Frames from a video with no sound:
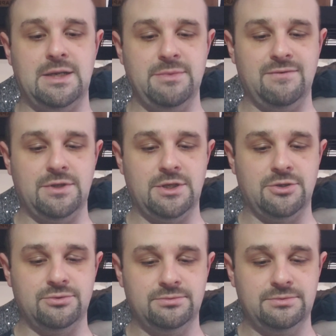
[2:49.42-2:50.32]
even
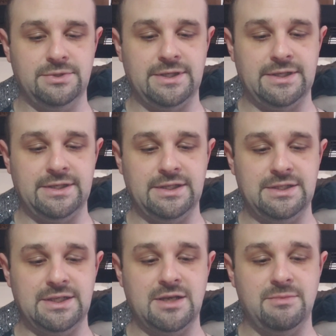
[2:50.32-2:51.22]
though
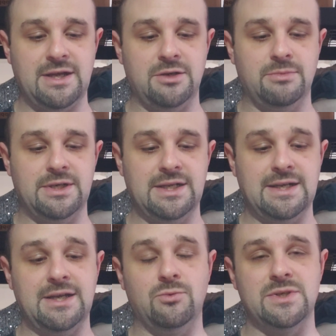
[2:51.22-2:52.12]
it did come down to Monday
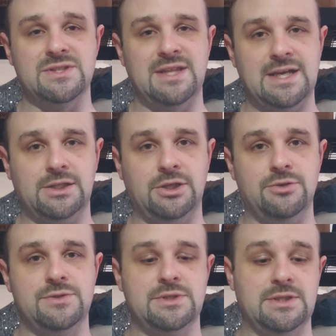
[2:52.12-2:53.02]
night, it wasn't that
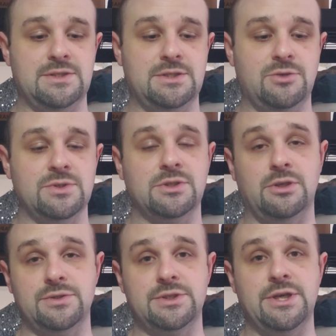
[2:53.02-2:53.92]
close. It still was
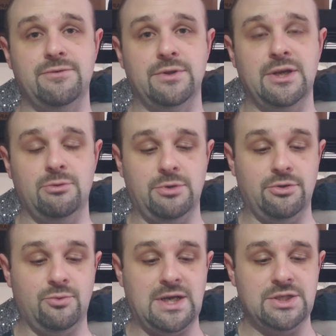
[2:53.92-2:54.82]
close enough where they were
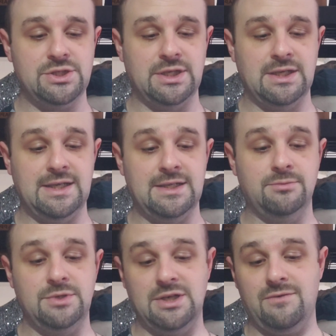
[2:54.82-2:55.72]
both watching.
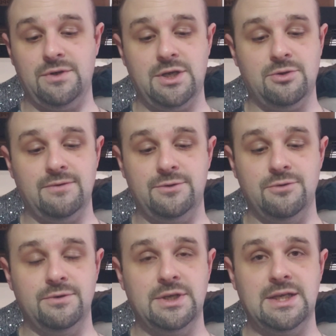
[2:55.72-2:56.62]
And you never know. If
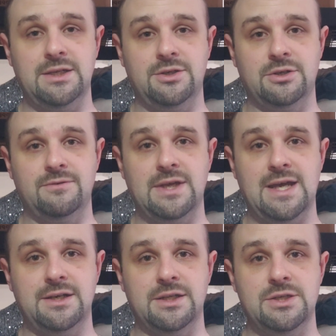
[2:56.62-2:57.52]
Duvernay could have
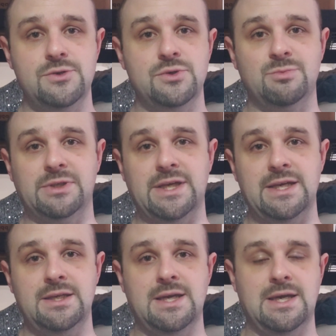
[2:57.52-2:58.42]
gotten a huge
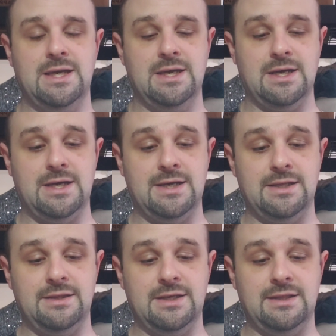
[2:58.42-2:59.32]
play,
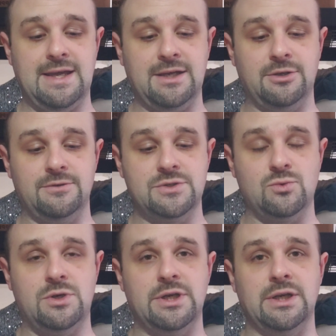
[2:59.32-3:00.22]
then that could have
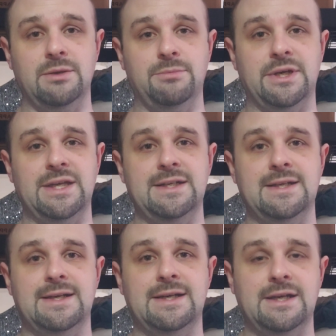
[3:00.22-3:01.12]
swung. But
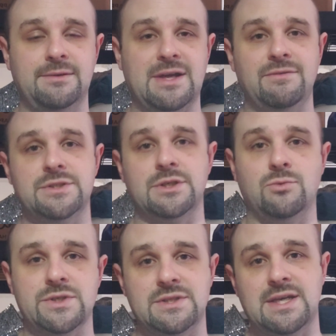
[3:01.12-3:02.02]
obviously,
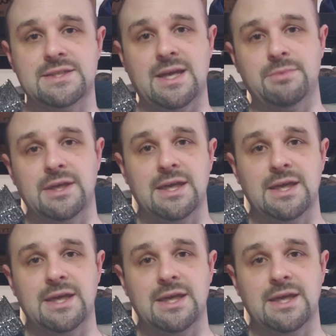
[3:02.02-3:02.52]
it wasn't that type of